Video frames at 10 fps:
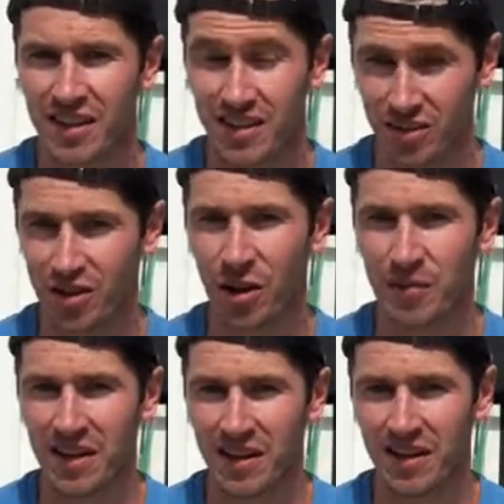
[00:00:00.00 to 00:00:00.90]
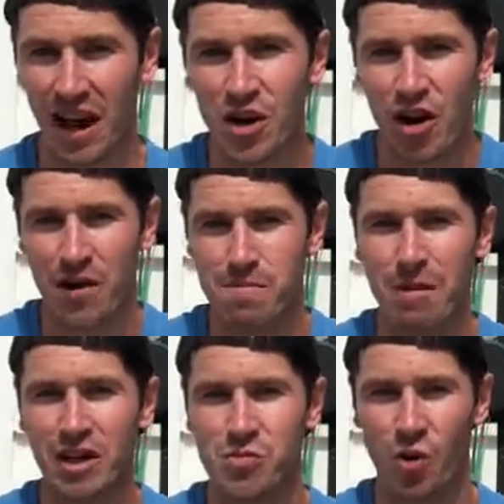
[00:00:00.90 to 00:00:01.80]
You see what I mean? Now you're a
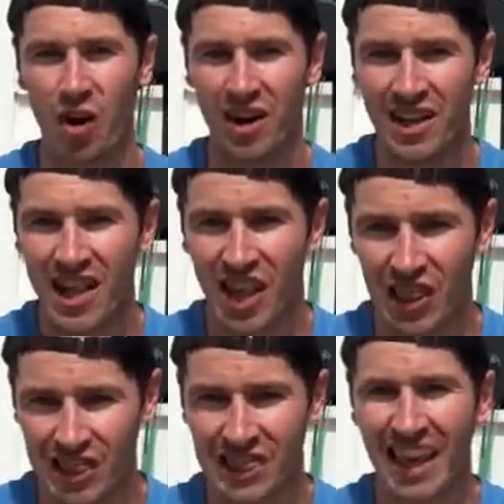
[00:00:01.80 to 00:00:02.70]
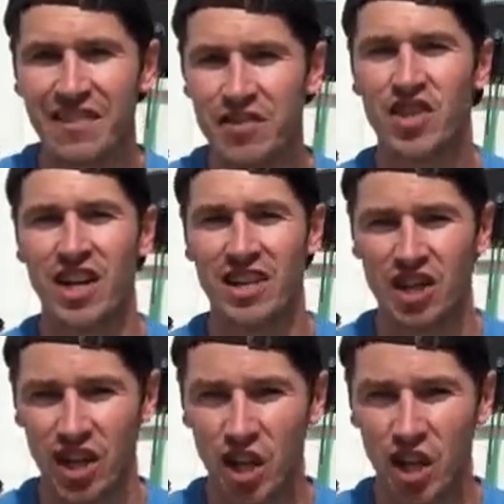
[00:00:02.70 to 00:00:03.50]
much more life-changing